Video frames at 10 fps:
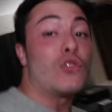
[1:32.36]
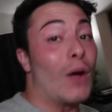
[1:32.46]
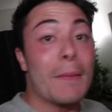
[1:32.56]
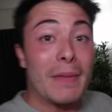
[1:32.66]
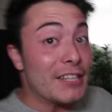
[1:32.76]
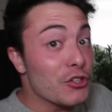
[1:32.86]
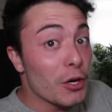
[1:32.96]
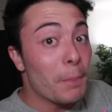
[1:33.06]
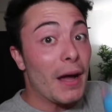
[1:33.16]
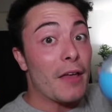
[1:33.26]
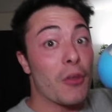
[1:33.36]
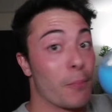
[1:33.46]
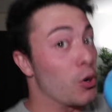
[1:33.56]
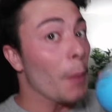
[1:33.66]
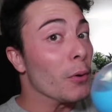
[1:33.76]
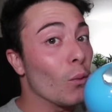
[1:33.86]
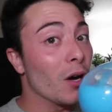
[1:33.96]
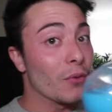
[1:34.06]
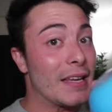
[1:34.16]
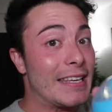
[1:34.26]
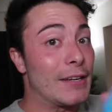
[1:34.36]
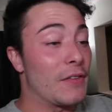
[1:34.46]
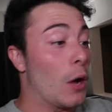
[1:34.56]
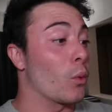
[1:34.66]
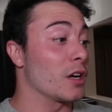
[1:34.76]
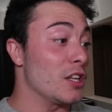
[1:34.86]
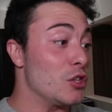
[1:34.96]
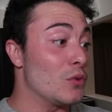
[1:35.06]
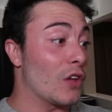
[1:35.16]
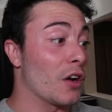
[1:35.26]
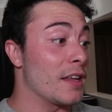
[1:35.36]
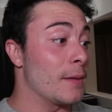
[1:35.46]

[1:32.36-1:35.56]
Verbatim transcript: So I made sure to buy the proper one right here that we're gonna use on